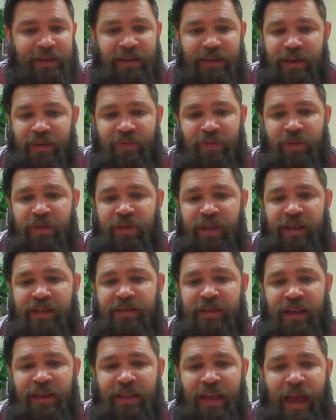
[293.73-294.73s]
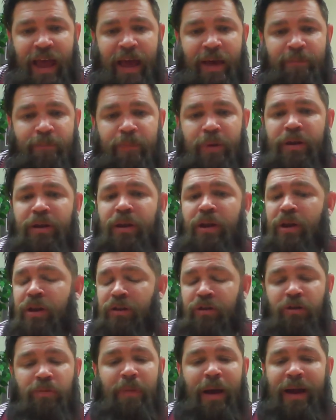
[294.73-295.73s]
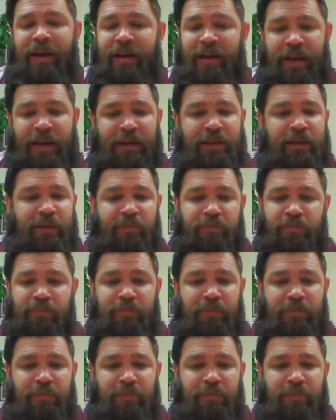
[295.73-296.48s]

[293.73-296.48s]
and different things like that. But you might need to